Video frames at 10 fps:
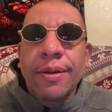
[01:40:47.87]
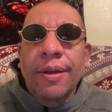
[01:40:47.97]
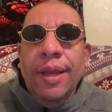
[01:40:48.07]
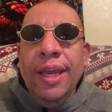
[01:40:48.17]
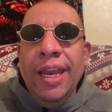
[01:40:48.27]

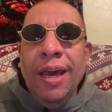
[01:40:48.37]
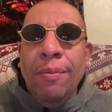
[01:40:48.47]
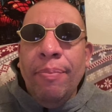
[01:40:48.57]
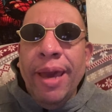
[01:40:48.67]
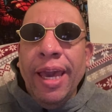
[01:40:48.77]
And
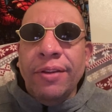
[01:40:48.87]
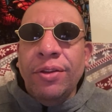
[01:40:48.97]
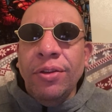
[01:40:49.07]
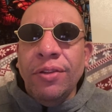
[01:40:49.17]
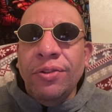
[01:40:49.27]
now back
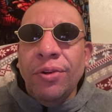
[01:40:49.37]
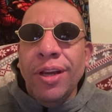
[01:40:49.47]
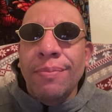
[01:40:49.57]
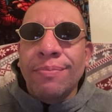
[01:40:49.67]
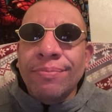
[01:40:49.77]
to the
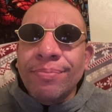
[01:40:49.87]
stream.